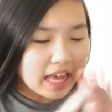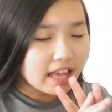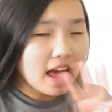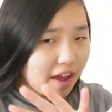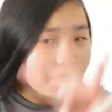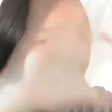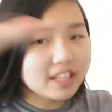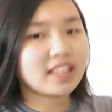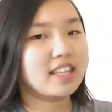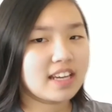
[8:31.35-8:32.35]

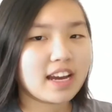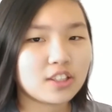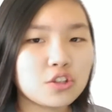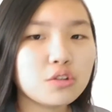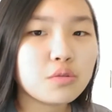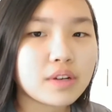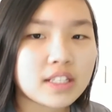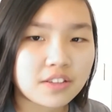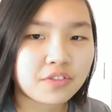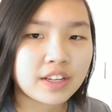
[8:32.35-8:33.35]
Everything I do
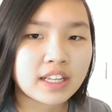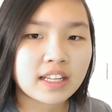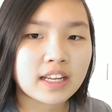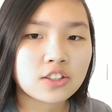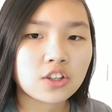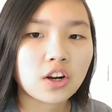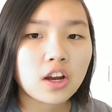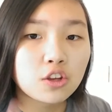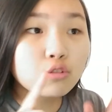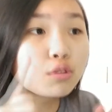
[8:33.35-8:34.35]
is a freak of nature.
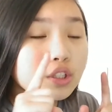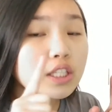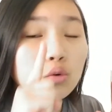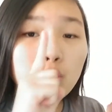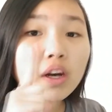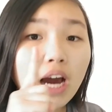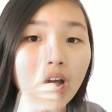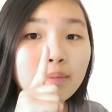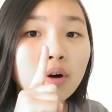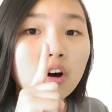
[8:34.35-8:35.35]
You could see one
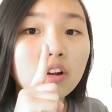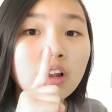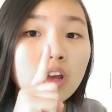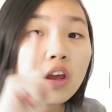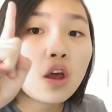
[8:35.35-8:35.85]
eyeball